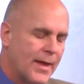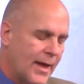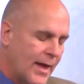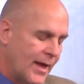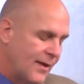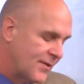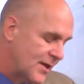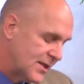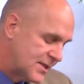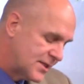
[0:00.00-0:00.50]

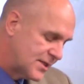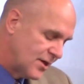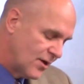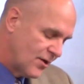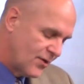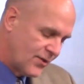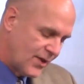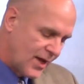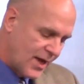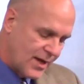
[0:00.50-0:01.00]
And this
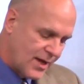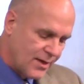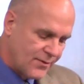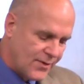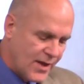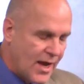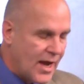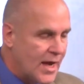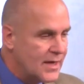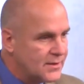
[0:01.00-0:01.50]
year
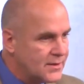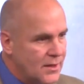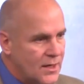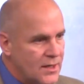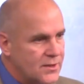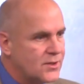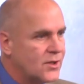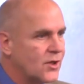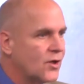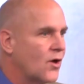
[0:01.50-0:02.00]
they asked
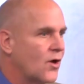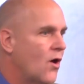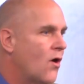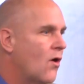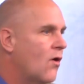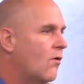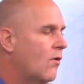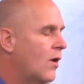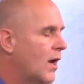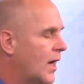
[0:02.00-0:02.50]
us to
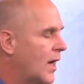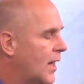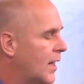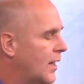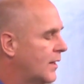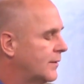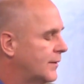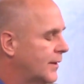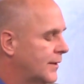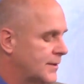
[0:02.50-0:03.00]

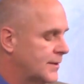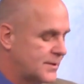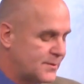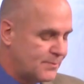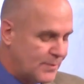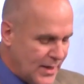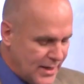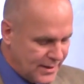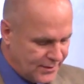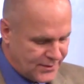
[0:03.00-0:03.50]
go
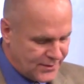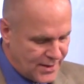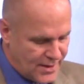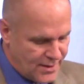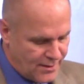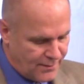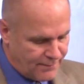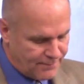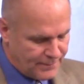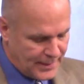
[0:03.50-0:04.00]
speak
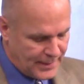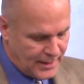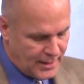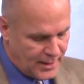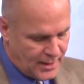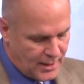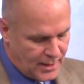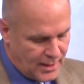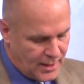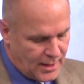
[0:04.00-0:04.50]
there.
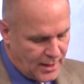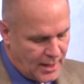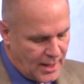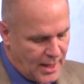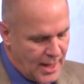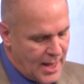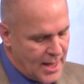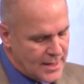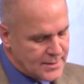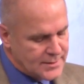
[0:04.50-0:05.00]

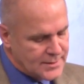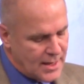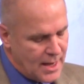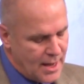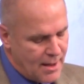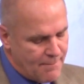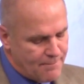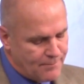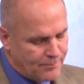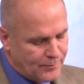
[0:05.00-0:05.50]
And
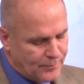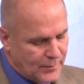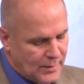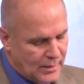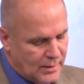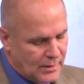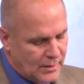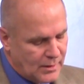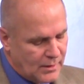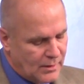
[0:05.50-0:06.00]

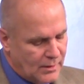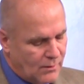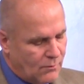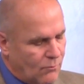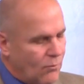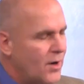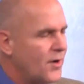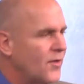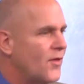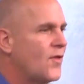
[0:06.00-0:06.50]

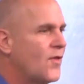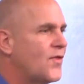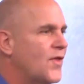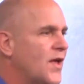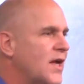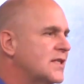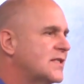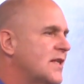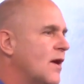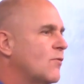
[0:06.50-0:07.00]
one of the
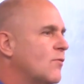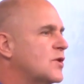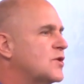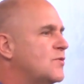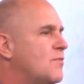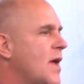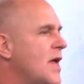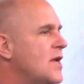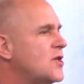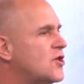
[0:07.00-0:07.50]
things that
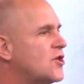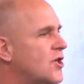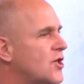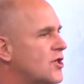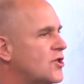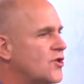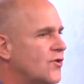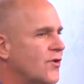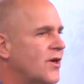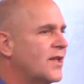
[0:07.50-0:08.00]
was
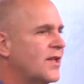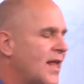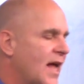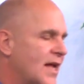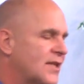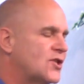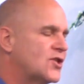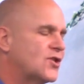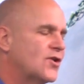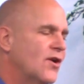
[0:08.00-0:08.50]
mentioned during
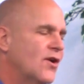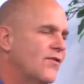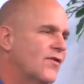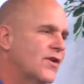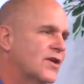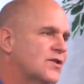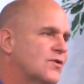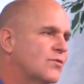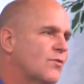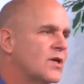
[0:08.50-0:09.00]
that
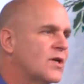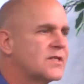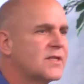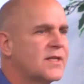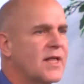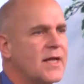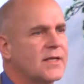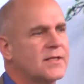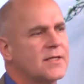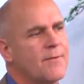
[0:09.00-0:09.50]
service was
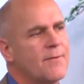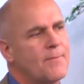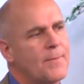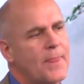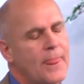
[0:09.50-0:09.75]
that